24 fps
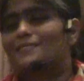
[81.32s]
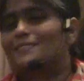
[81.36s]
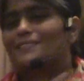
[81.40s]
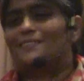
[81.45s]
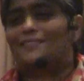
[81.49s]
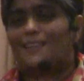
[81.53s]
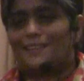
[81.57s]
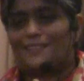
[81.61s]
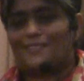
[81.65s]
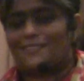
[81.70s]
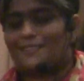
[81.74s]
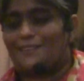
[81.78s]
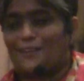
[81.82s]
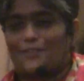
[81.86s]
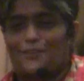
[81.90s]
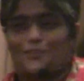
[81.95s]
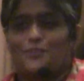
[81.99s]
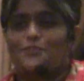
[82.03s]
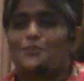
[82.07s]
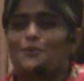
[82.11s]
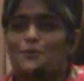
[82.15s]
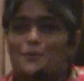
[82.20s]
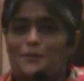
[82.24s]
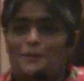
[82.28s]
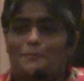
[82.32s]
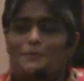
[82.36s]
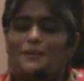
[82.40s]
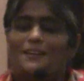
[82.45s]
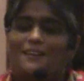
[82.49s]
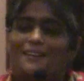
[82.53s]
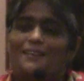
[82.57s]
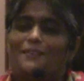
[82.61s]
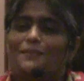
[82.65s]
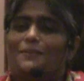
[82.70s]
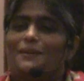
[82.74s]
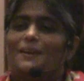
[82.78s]
that's another story. But
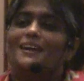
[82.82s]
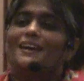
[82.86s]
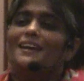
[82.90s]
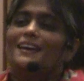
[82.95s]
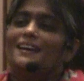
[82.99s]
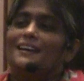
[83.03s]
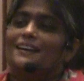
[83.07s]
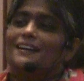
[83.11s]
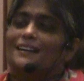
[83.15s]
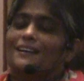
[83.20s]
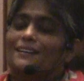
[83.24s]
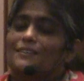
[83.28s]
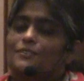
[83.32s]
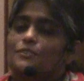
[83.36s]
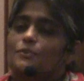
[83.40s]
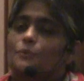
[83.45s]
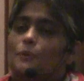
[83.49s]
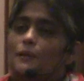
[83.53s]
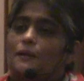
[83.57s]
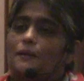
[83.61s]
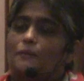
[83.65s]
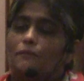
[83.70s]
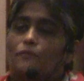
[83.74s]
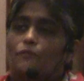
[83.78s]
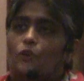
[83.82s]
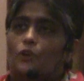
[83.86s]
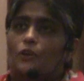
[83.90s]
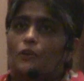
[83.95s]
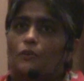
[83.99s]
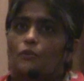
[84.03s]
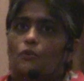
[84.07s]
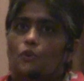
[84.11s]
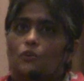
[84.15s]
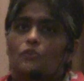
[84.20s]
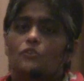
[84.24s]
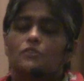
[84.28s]
anyway, so what
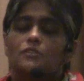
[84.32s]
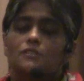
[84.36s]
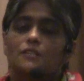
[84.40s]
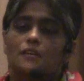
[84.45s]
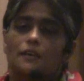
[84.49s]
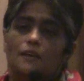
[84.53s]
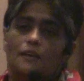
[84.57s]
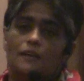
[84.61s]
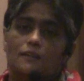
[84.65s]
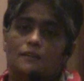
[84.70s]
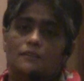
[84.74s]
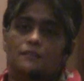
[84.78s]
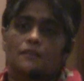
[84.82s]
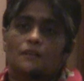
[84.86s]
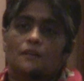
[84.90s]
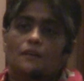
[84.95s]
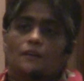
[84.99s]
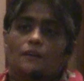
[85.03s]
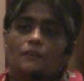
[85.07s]
I want to say is,